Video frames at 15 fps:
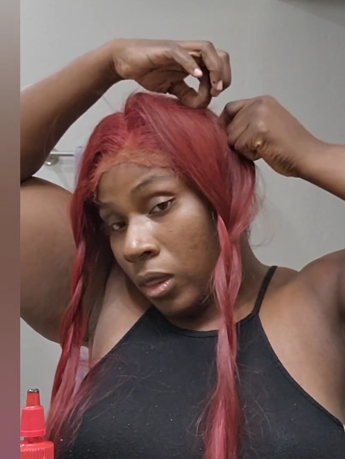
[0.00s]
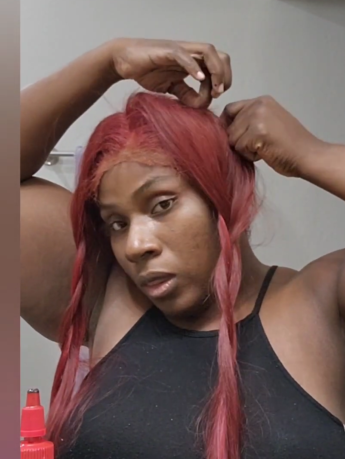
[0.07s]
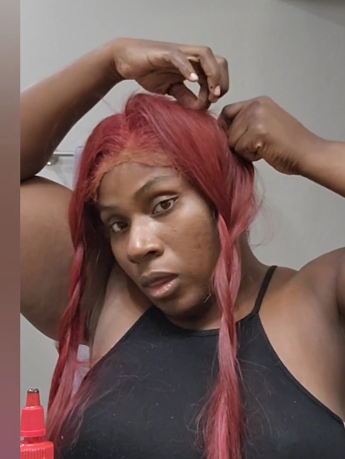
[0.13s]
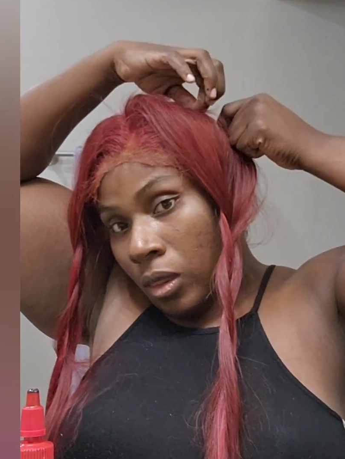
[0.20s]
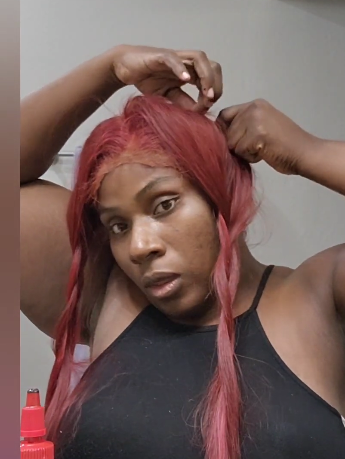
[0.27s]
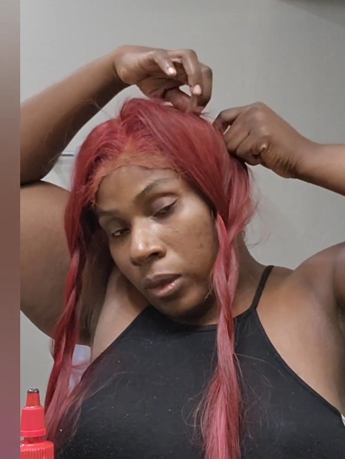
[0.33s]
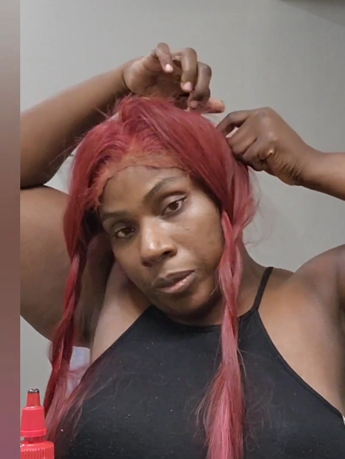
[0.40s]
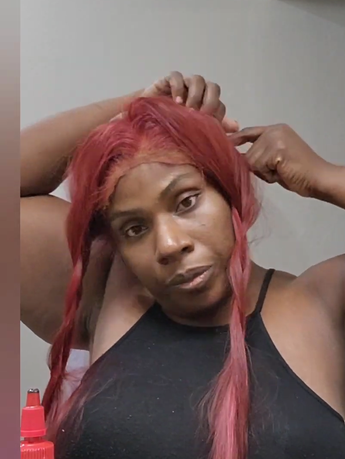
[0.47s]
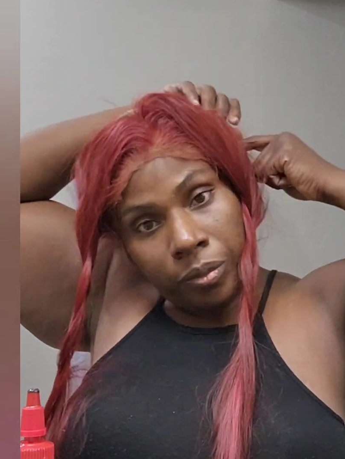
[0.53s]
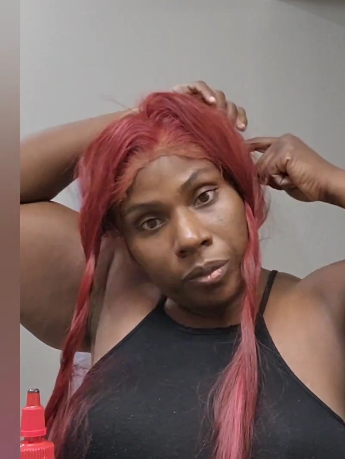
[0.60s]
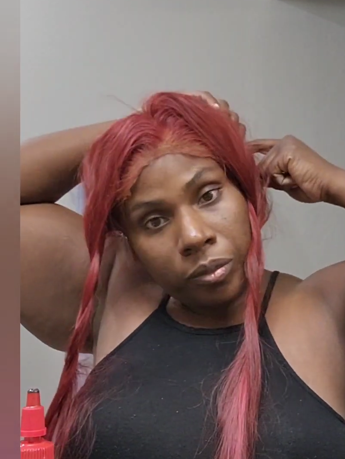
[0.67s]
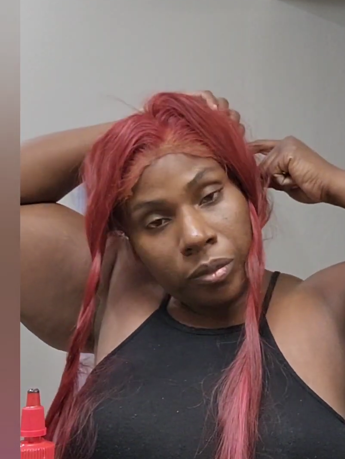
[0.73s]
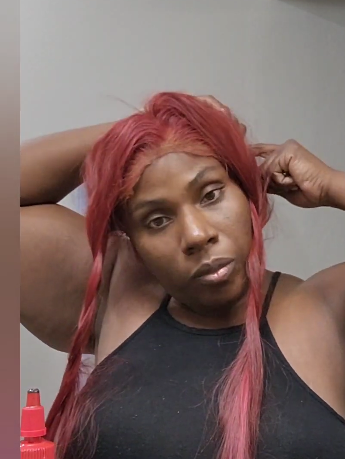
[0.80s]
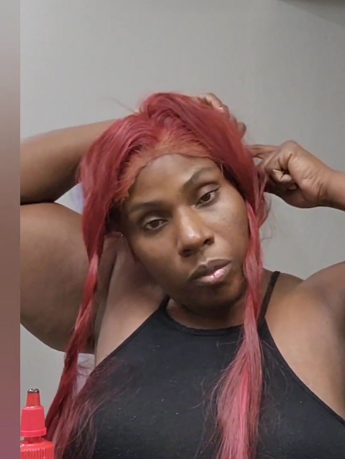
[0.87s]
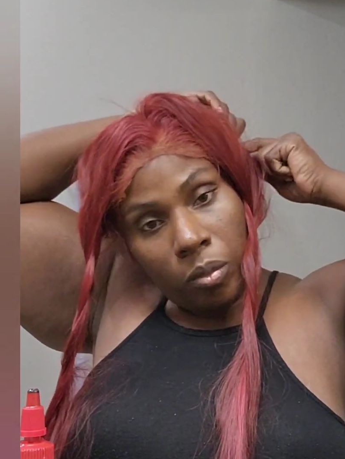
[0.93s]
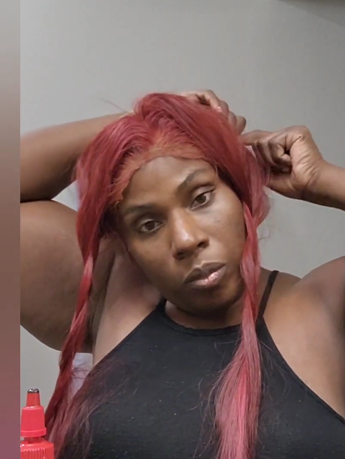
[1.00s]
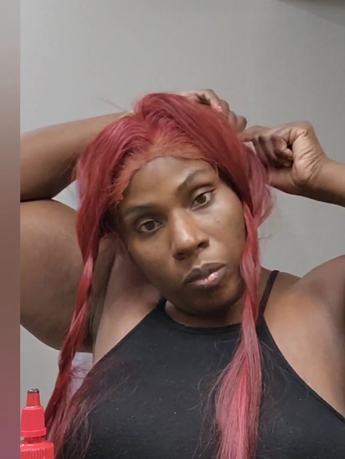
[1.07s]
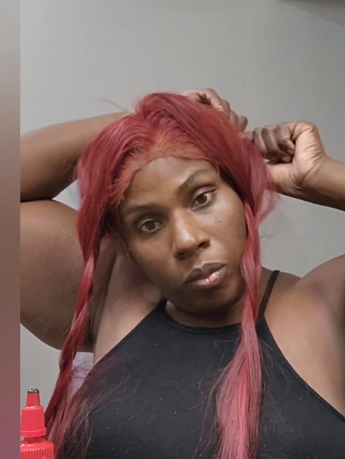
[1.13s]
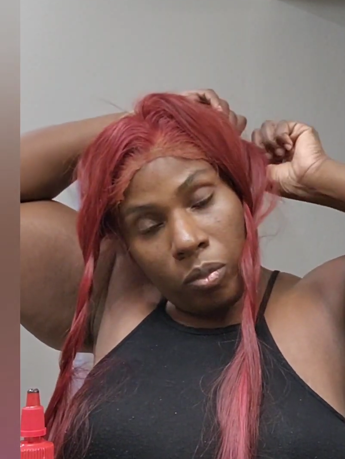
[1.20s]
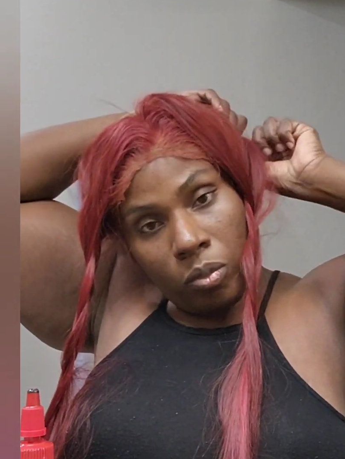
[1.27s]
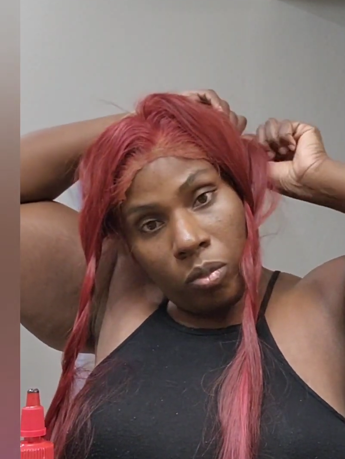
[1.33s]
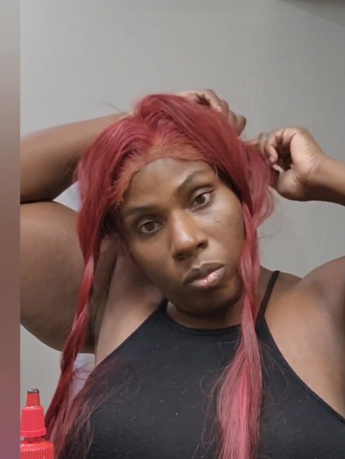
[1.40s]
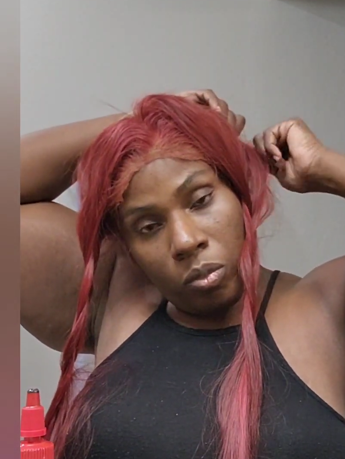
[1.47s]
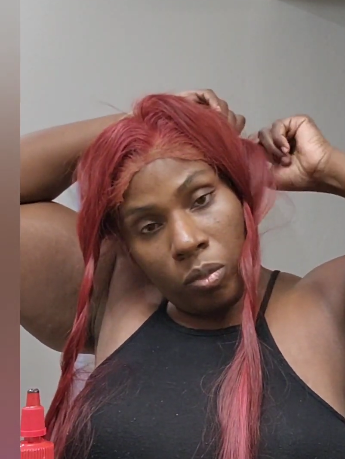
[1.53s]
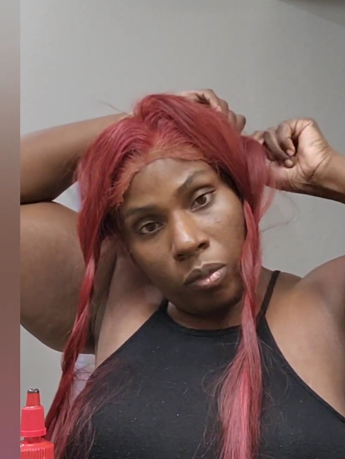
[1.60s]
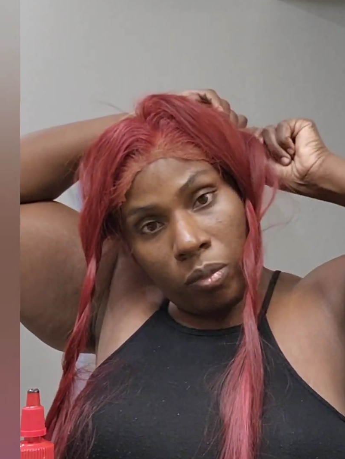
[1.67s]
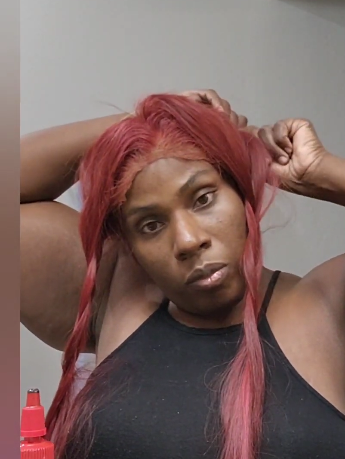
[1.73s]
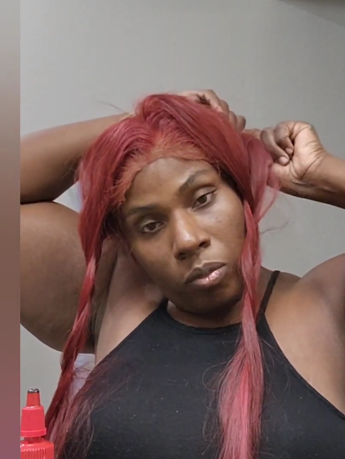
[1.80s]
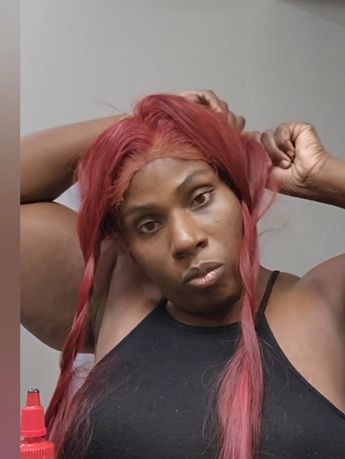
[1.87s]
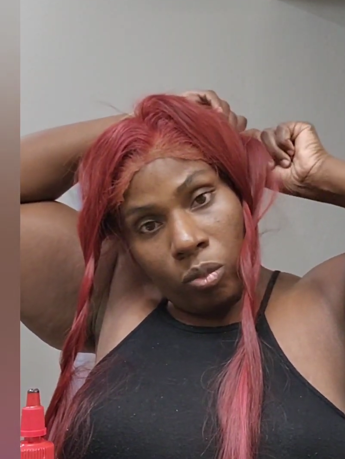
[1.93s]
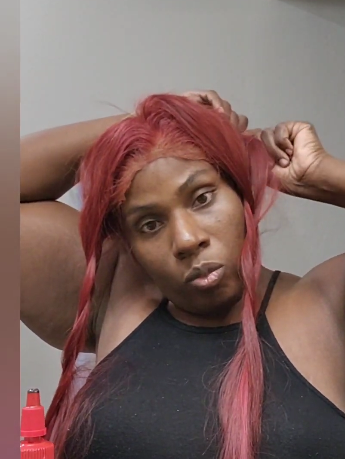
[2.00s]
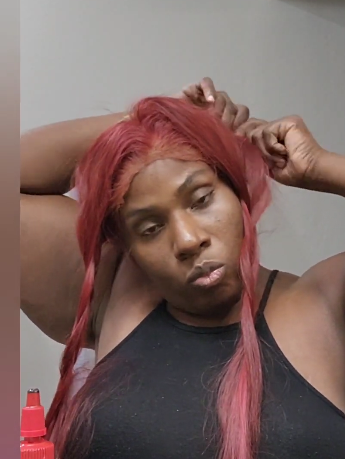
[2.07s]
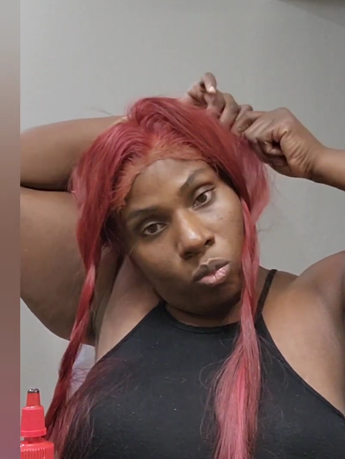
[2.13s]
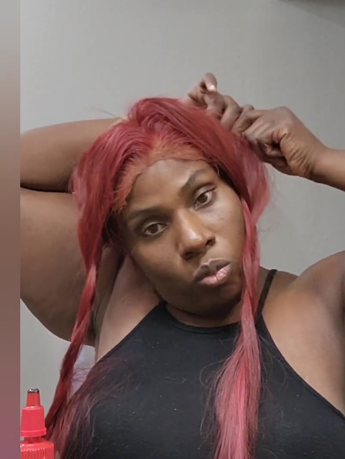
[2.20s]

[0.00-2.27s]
around the edges, that the glue doesn't get on